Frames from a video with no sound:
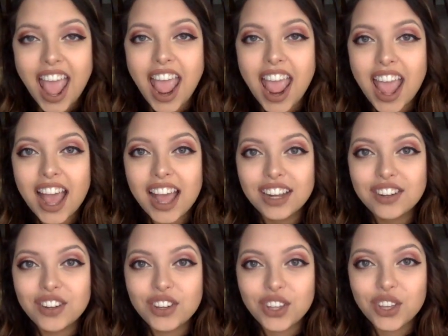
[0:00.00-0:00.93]

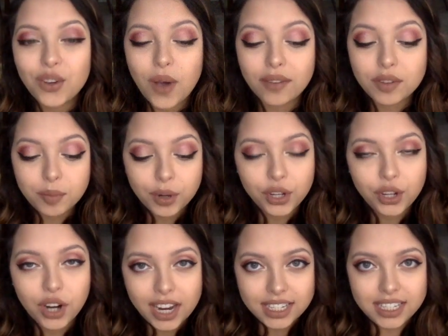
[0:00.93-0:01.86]
And you have to put
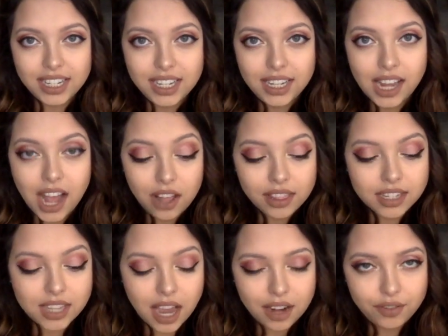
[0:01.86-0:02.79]
your ID on the
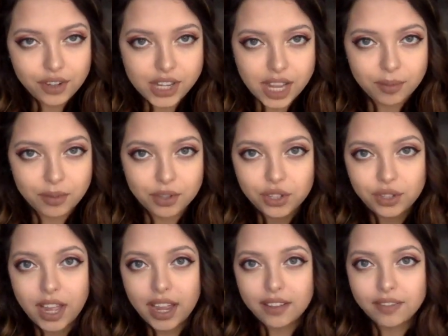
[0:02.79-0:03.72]
side of your table so
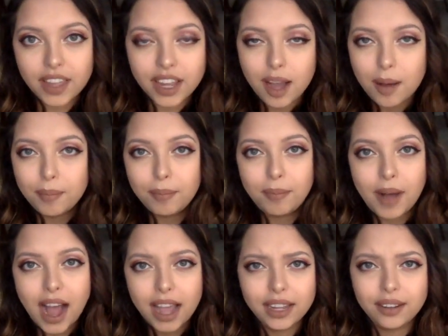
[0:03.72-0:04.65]
that if they come
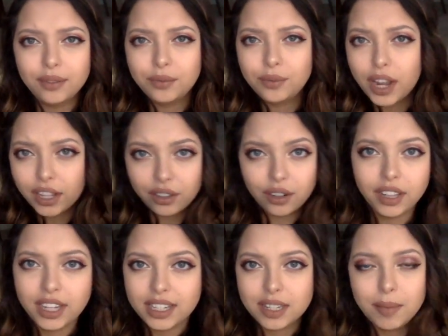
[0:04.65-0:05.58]
by
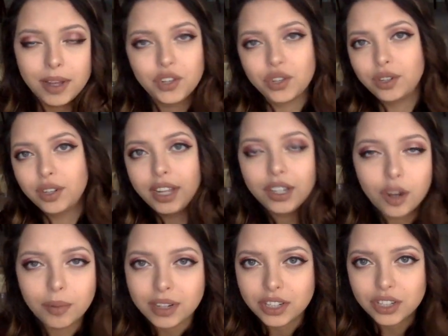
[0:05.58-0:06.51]
regularly to make sure like
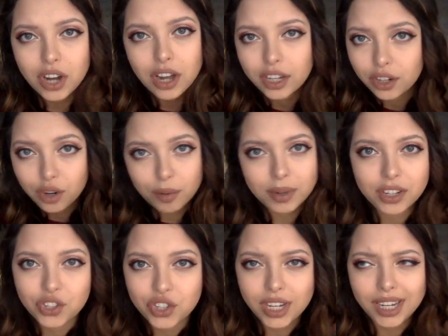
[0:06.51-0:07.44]
nobody's talking or
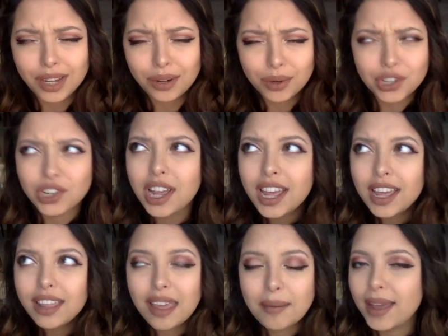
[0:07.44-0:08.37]
nobody's cheating, which
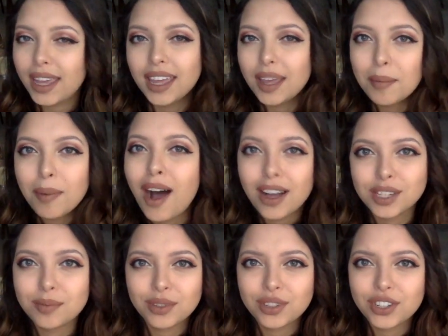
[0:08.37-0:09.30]
they make it
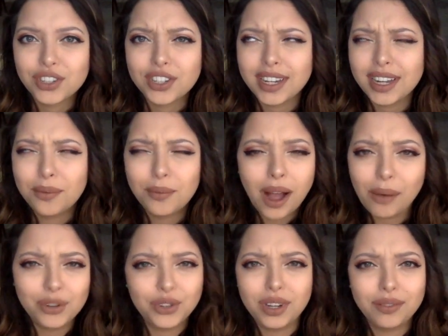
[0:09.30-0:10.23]
impossible to cheat, and why
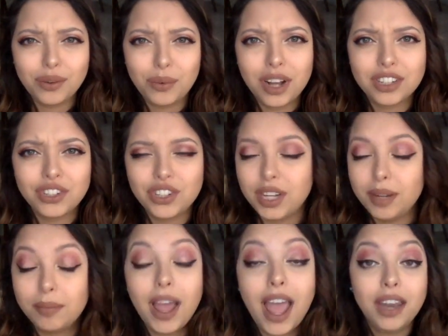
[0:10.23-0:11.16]
would you even want to cheat?
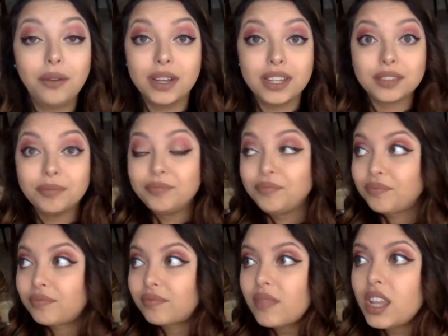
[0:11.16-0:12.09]
But anyways,
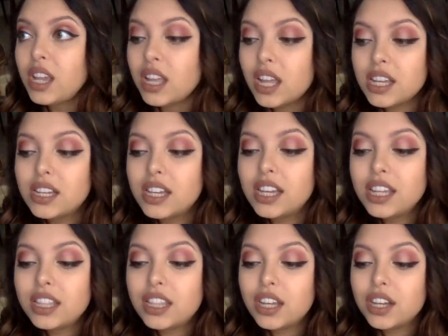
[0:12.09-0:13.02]

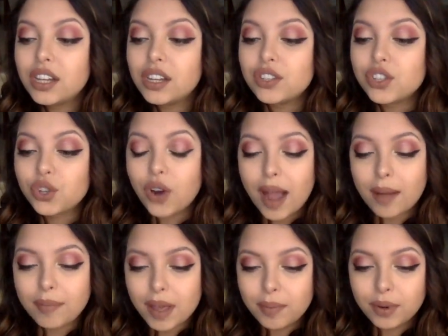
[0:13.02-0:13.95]
the
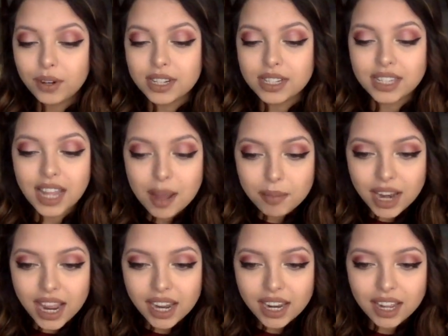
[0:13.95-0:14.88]
scrap paper is
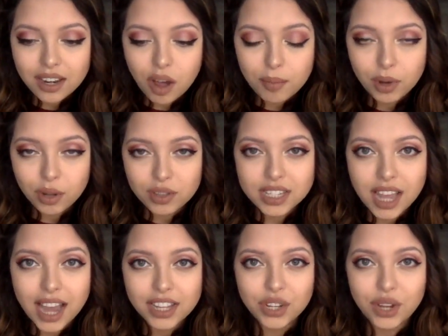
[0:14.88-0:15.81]
laminated on both
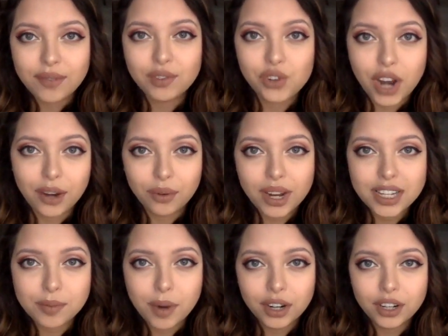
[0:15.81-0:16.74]
sides. You have a dry
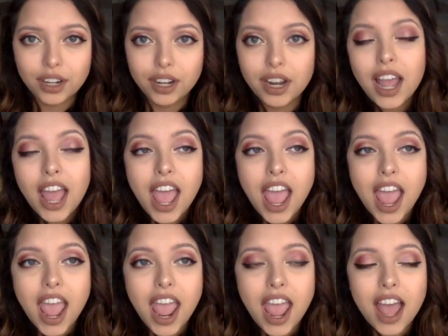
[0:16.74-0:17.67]
erase marker,
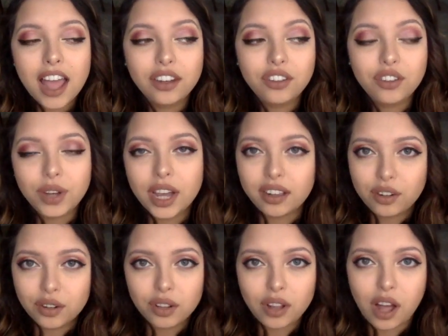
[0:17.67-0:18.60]
and you get a
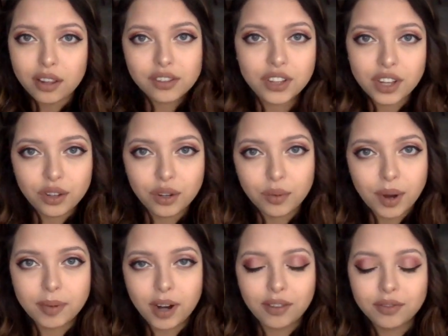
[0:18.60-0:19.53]
little cloth so that you can
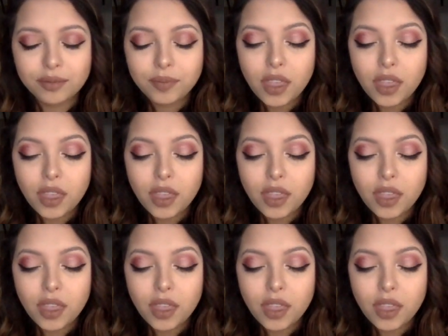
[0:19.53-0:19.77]
wipe it off.